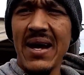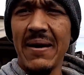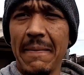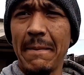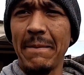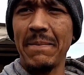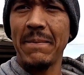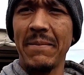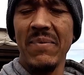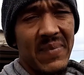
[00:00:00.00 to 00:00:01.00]

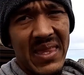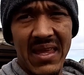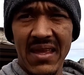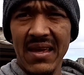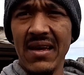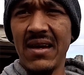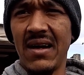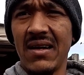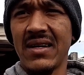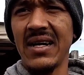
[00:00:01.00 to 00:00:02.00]

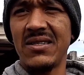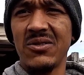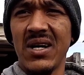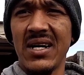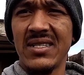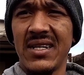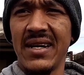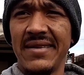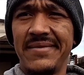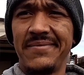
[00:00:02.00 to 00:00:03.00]
I'll catch you guys again.
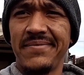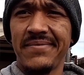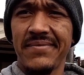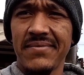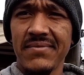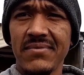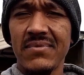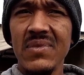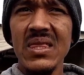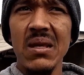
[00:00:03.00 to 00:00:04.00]

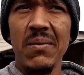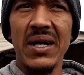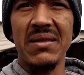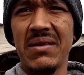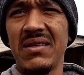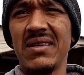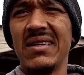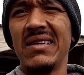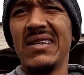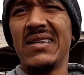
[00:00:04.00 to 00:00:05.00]
But
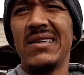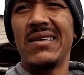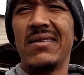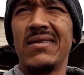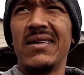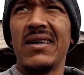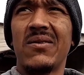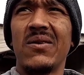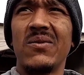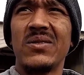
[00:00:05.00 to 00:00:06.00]
I
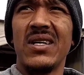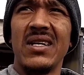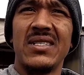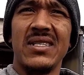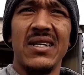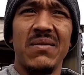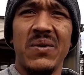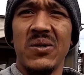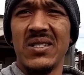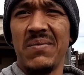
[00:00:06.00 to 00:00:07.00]
can't also really say that
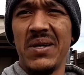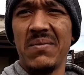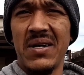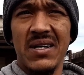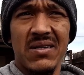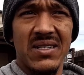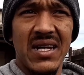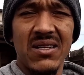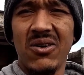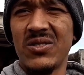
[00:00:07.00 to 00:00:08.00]
because I'm in my, that
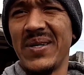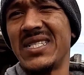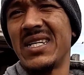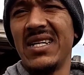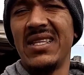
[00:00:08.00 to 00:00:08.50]
car's basically